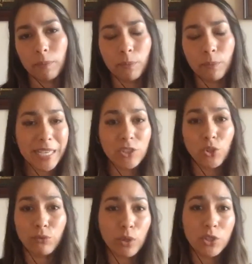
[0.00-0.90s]
makes
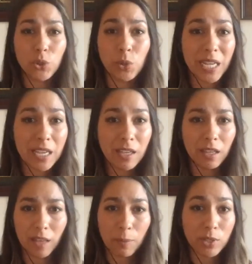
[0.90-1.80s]
your voice unique in
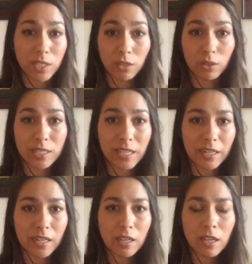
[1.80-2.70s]
that particular
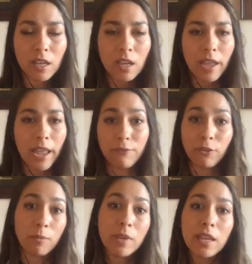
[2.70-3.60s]
setting. And
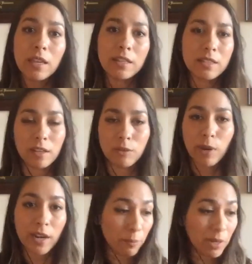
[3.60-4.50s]
for me, it's like,
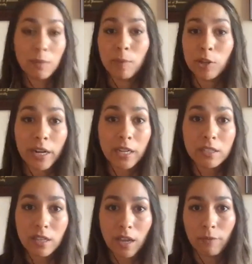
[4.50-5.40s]
right, I'm an
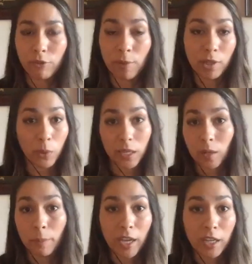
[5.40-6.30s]
immigrant. I'm from a
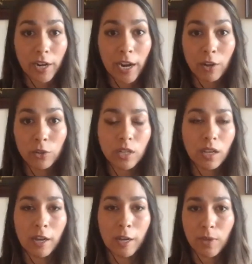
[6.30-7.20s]
low-income background.
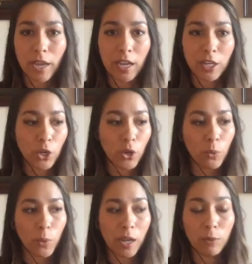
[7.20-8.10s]
You know,
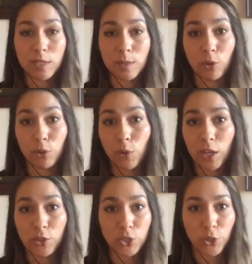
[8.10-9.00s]
when I was in Peru, I
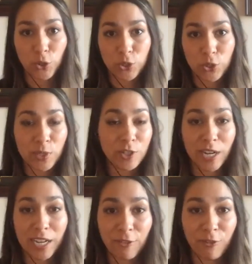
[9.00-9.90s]
used to go to
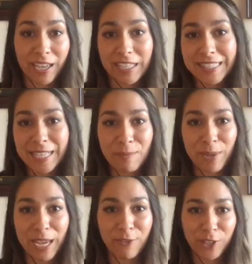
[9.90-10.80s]
internet cafes and
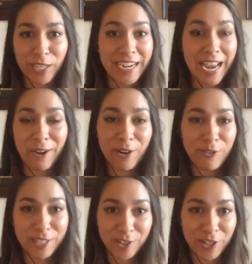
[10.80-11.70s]
pay for like an hour of
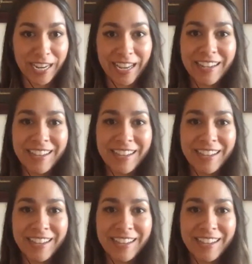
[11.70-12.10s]
internet